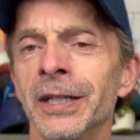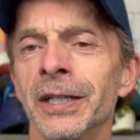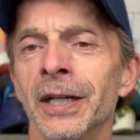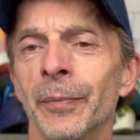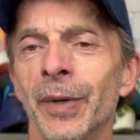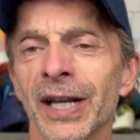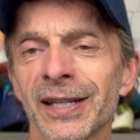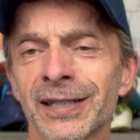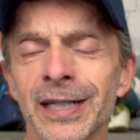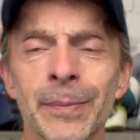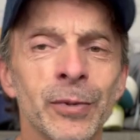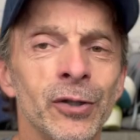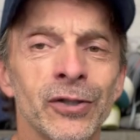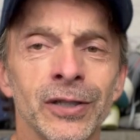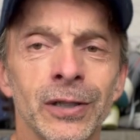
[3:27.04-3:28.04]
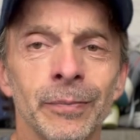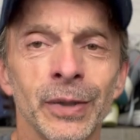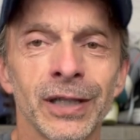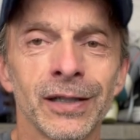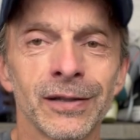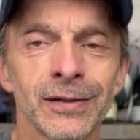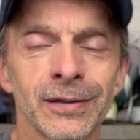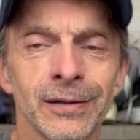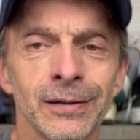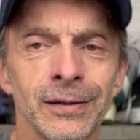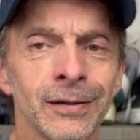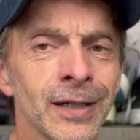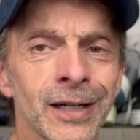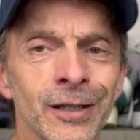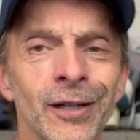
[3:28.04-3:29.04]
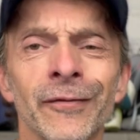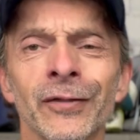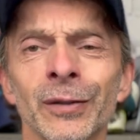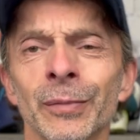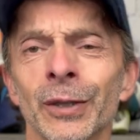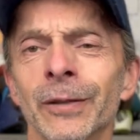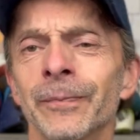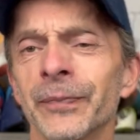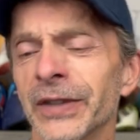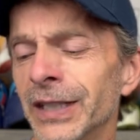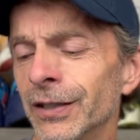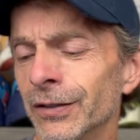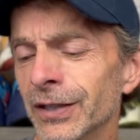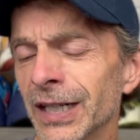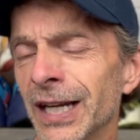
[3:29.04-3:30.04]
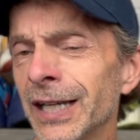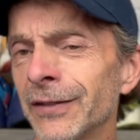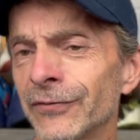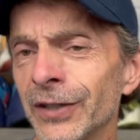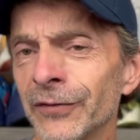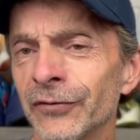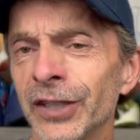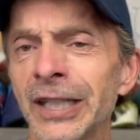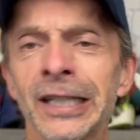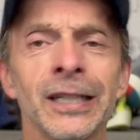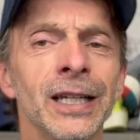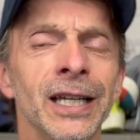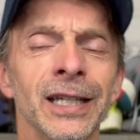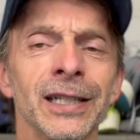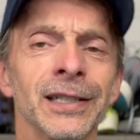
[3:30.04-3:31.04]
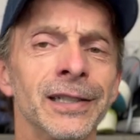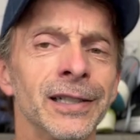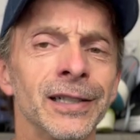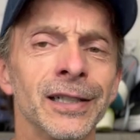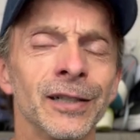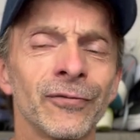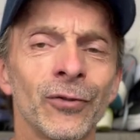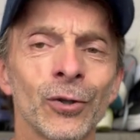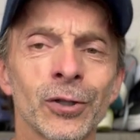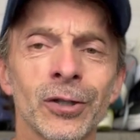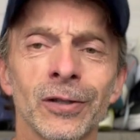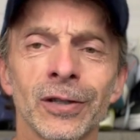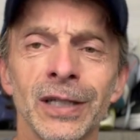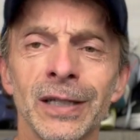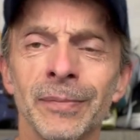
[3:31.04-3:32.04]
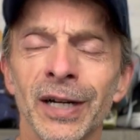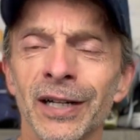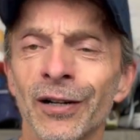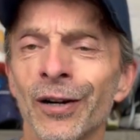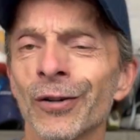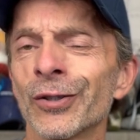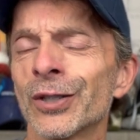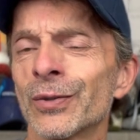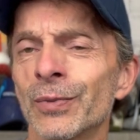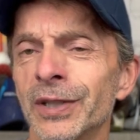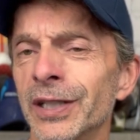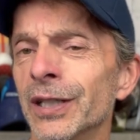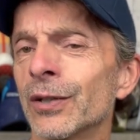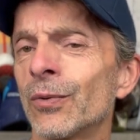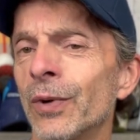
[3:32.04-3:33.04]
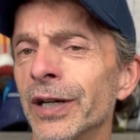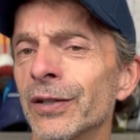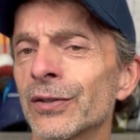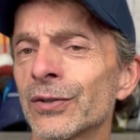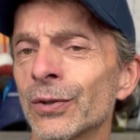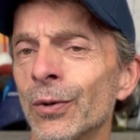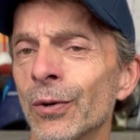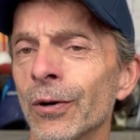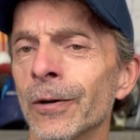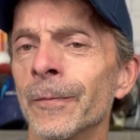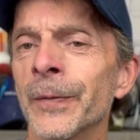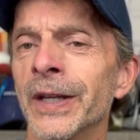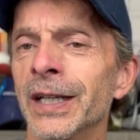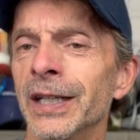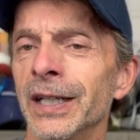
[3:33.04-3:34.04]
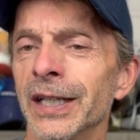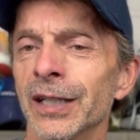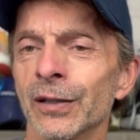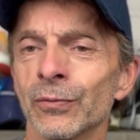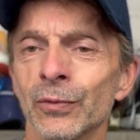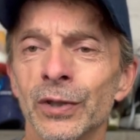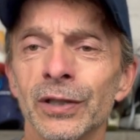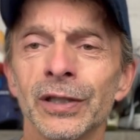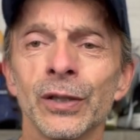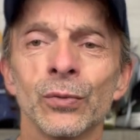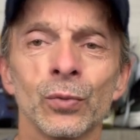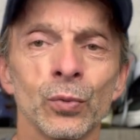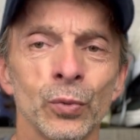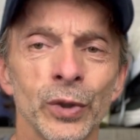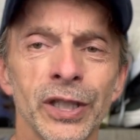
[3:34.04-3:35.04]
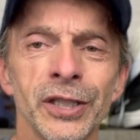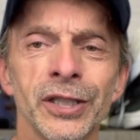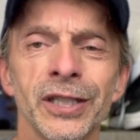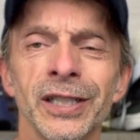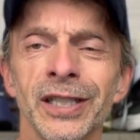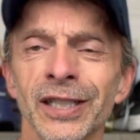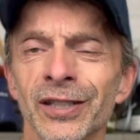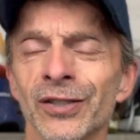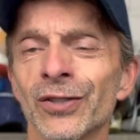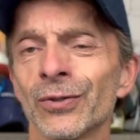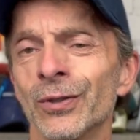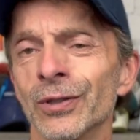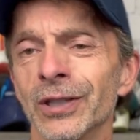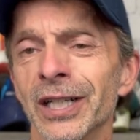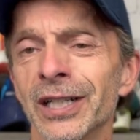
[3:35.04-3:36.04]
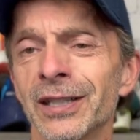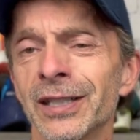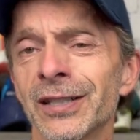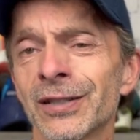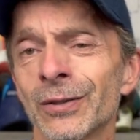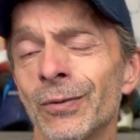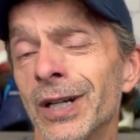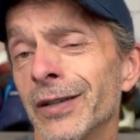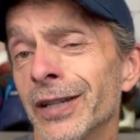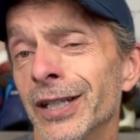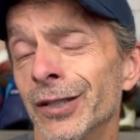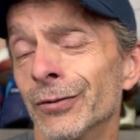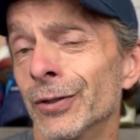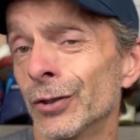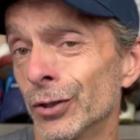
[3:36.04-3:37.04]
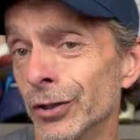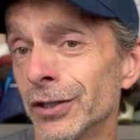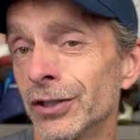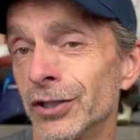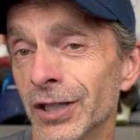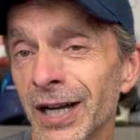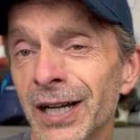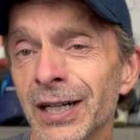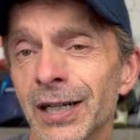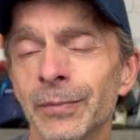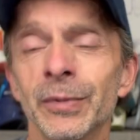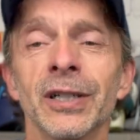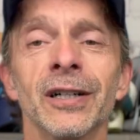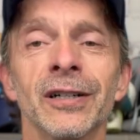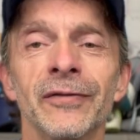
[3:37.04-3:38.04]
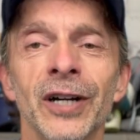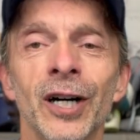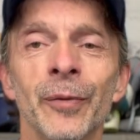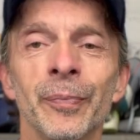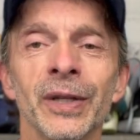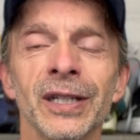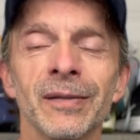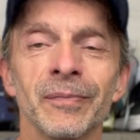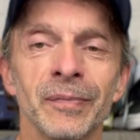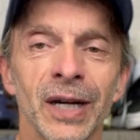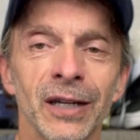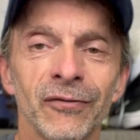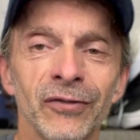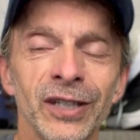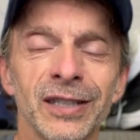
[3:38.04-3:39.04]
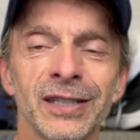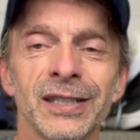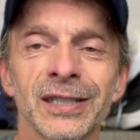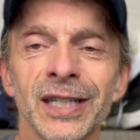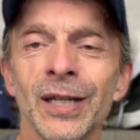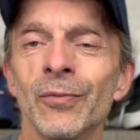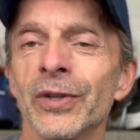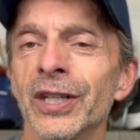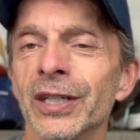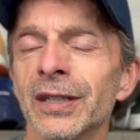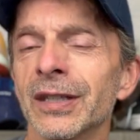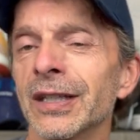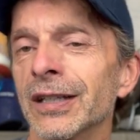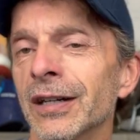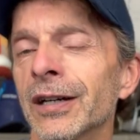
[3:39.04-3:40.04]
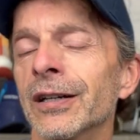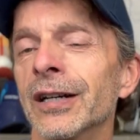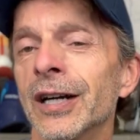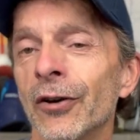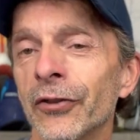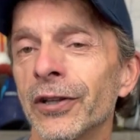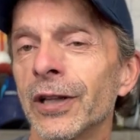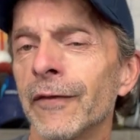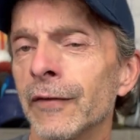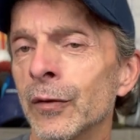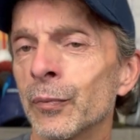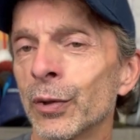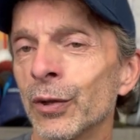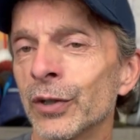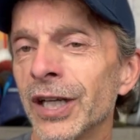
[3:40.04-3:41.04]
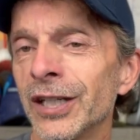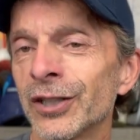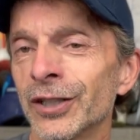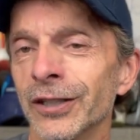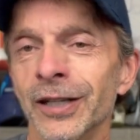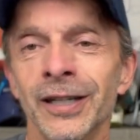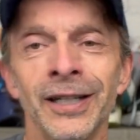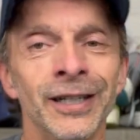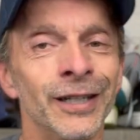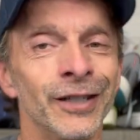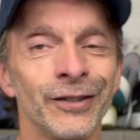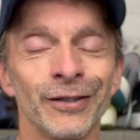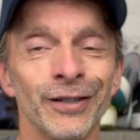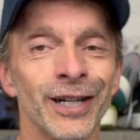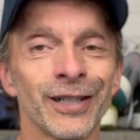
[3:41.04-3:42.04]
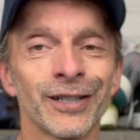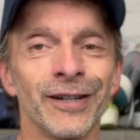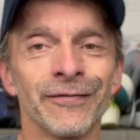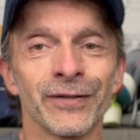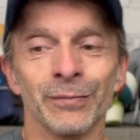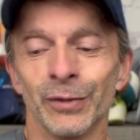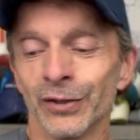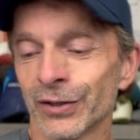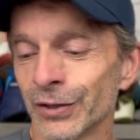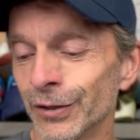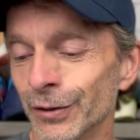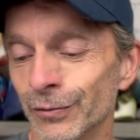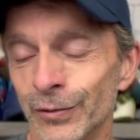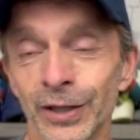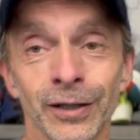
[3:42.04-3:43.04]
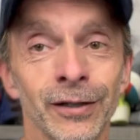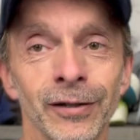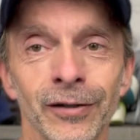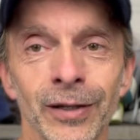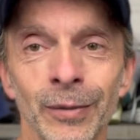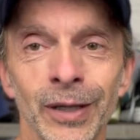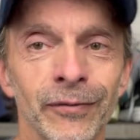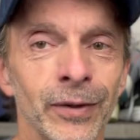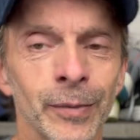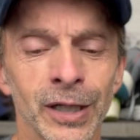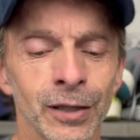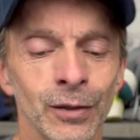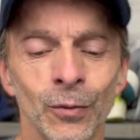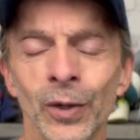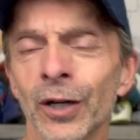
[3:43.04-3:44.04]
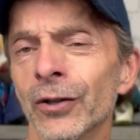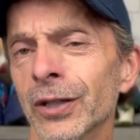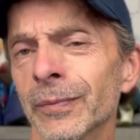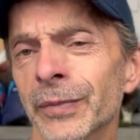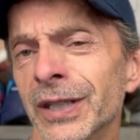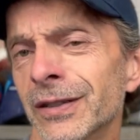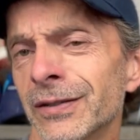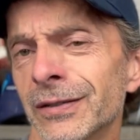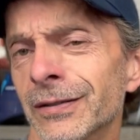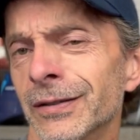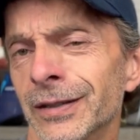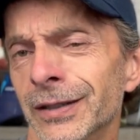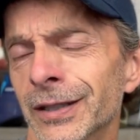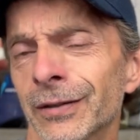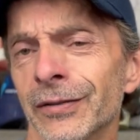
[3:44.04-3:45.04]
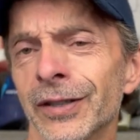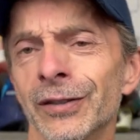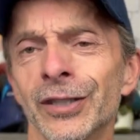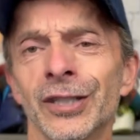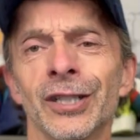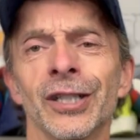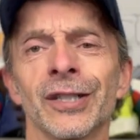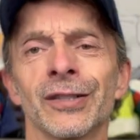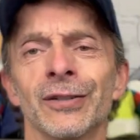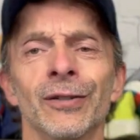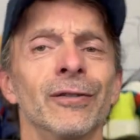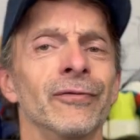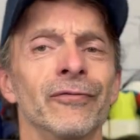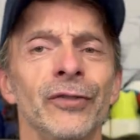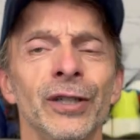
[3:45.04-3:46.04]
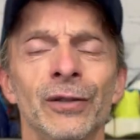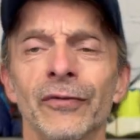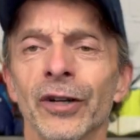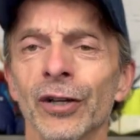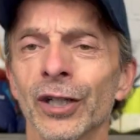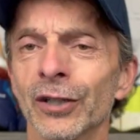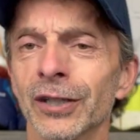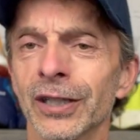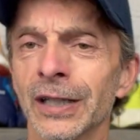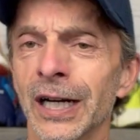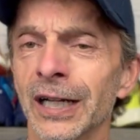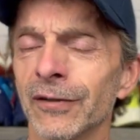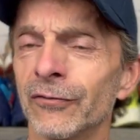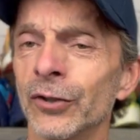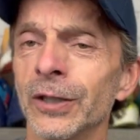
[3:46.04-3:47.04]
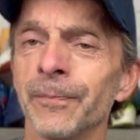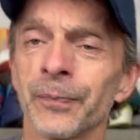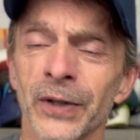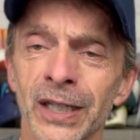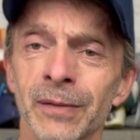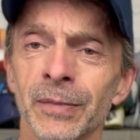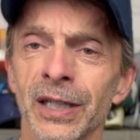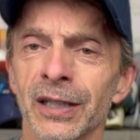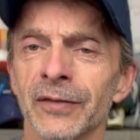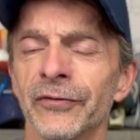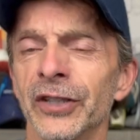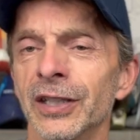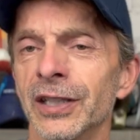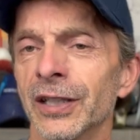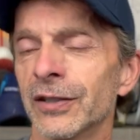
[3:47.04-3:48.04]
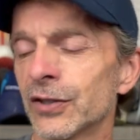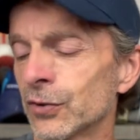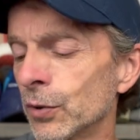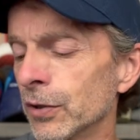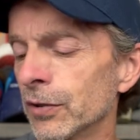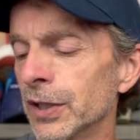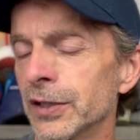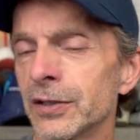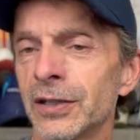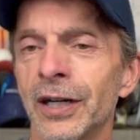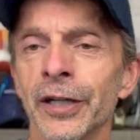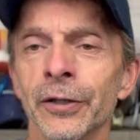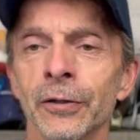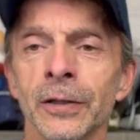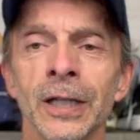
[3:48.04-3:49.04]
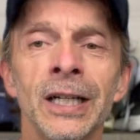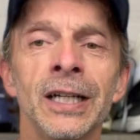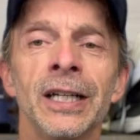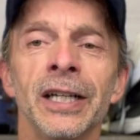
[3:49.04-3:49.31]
but I stopped using them because they're not comfortable. You know, and I have flat feet, and unfortunately, my arches would get quite sore in a really rigid insole like this. So while they do a good job of helping my feet to stay within a healthy level of pronation, they're not comfortable. So what good are they if I'm not going to wear them? Because you know, they just don't feel very good on foot, and my feet get sore and tired.